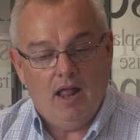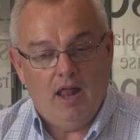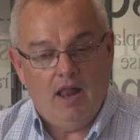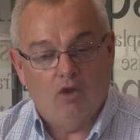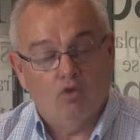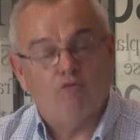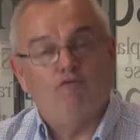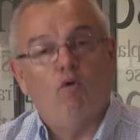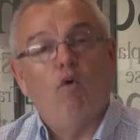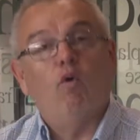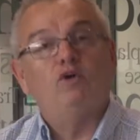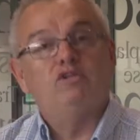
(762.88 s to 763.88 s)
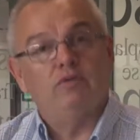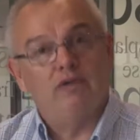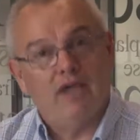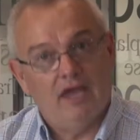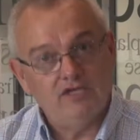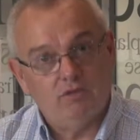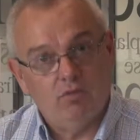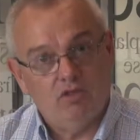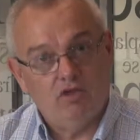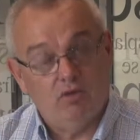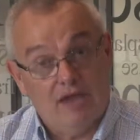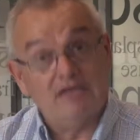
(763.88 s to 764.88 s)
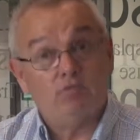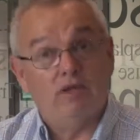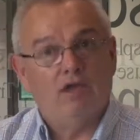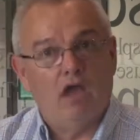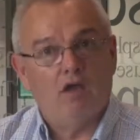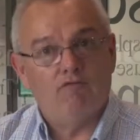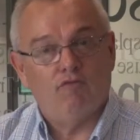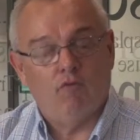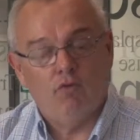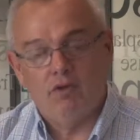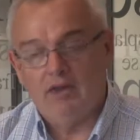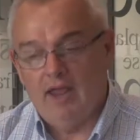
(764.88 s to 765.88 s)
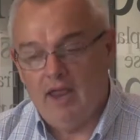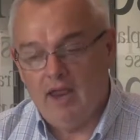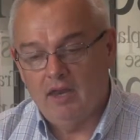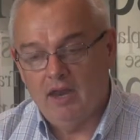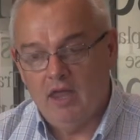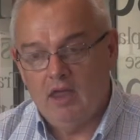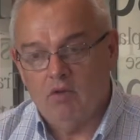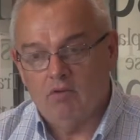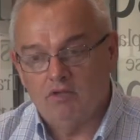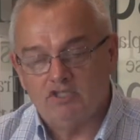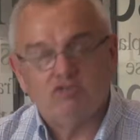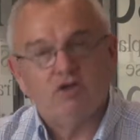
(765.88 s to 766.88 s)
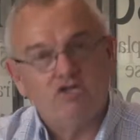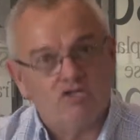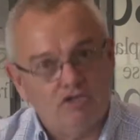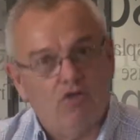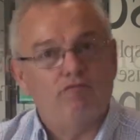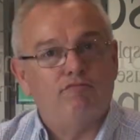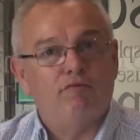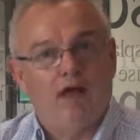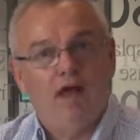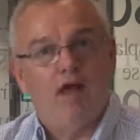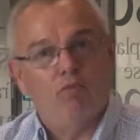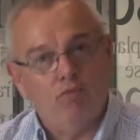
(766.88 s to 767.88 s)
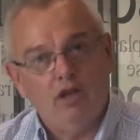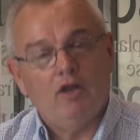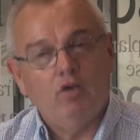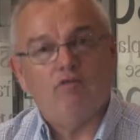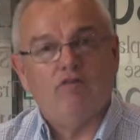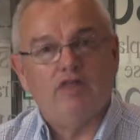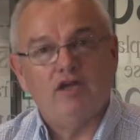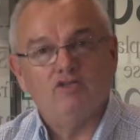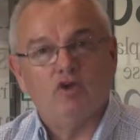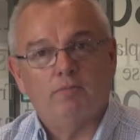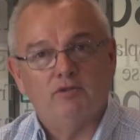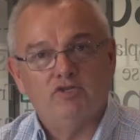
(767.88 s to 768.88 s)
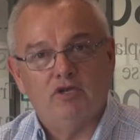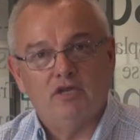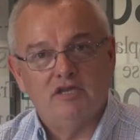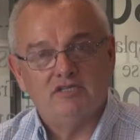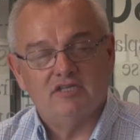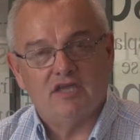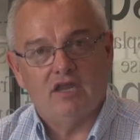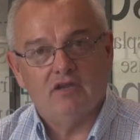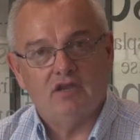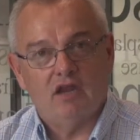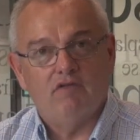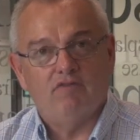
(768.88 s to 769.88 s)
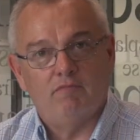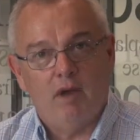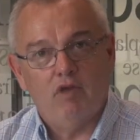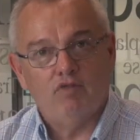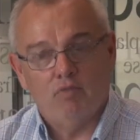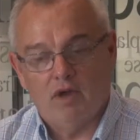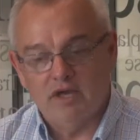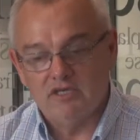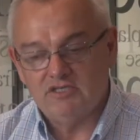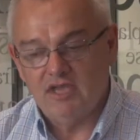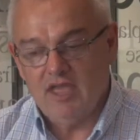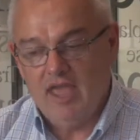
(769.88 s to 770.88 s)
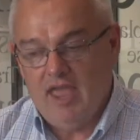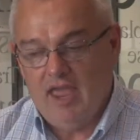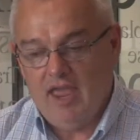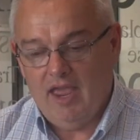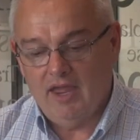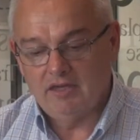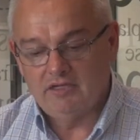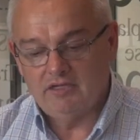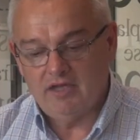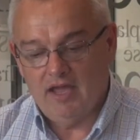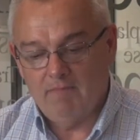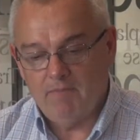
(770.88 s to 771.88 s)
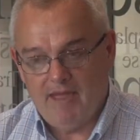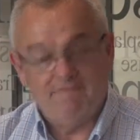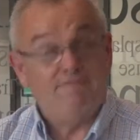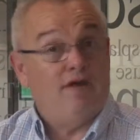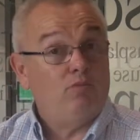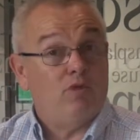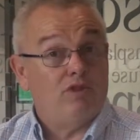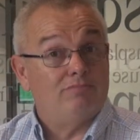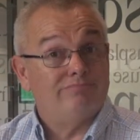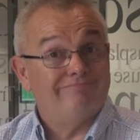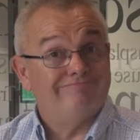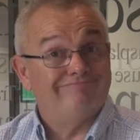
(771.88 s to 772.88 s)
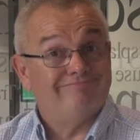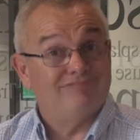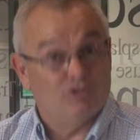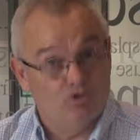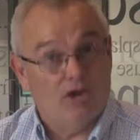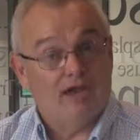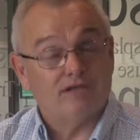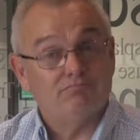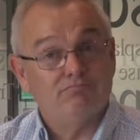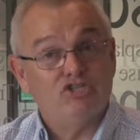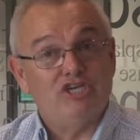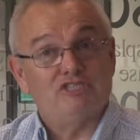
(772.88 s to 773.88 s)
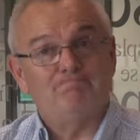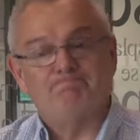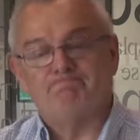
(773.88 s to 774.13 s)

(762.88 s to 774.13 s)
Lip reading: look forward to engaging with you as we go forward, and stretch yourself. Really look for those opportunities that are going to deliver both ways, and have fun with it. Good luck. Cheers.